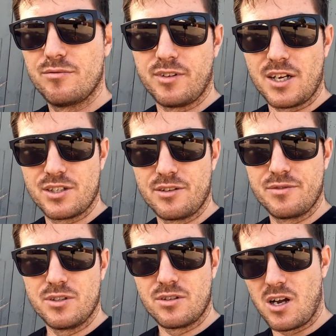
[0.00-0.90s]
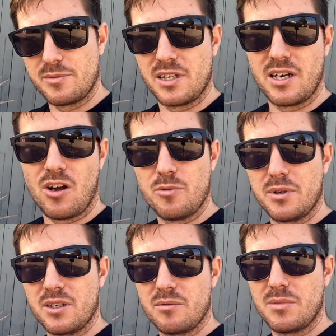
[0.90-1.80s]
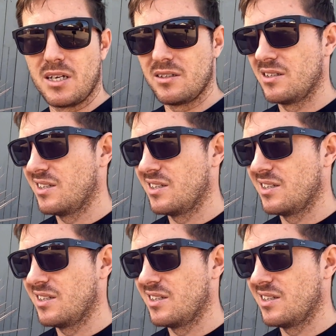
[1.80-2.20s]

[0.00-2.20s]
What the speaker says: flush it a few times and then open it, but